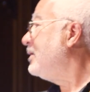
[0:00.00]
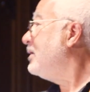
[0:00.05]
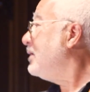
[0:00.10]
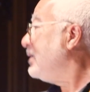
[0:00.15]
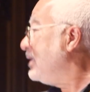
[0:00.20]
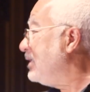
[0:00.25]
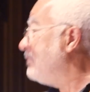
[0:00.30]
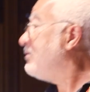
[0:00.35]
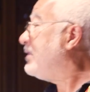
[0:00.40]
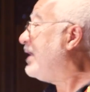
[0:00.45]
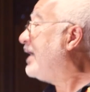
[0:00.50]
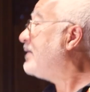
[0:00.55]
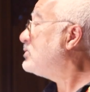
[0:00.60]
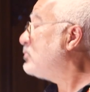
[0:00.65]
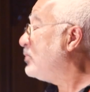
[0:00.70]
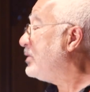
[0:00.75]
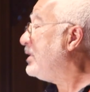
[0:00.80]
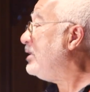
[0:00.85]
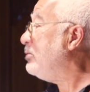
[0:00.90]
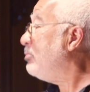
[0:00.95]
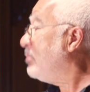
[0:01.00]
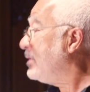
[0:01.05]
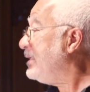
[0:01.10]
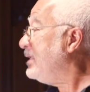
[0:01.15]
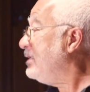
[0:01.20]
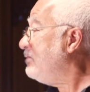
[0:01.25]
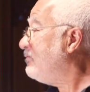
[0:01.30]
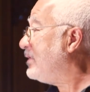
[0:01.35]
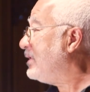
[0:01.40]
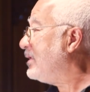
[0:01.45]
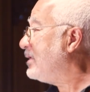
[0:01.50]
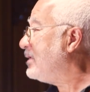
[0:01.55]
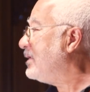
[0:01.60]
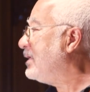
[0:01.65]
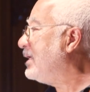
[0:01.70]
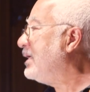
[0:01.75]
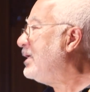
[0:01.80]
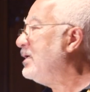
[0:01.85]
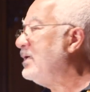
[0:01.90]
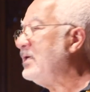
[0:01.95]
if that's what he believed in.
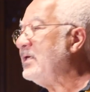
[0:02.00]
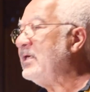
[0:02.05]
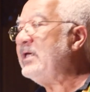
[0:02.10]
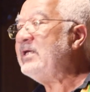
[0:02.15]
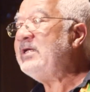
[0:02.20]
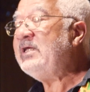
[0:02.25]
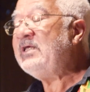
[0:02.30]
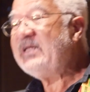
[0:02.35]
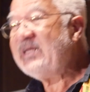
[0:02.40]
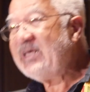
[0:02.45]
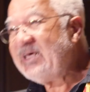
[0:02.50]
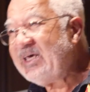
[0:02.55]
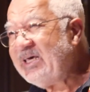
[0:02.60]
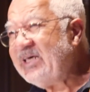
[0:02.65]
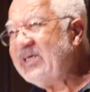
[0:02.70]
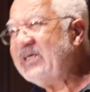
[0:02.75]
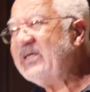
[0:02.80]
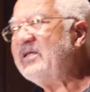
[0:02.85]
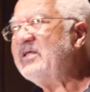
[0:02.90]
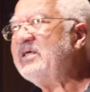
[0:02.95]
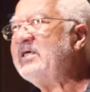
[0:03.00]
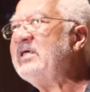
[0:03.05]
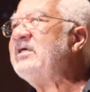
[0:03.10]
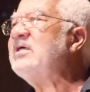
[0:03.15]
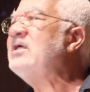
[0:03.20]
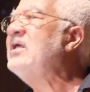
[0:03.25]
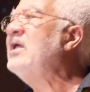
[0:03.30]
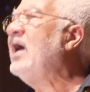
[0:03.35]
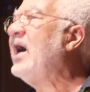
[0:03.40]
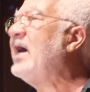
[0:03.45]
And he did. I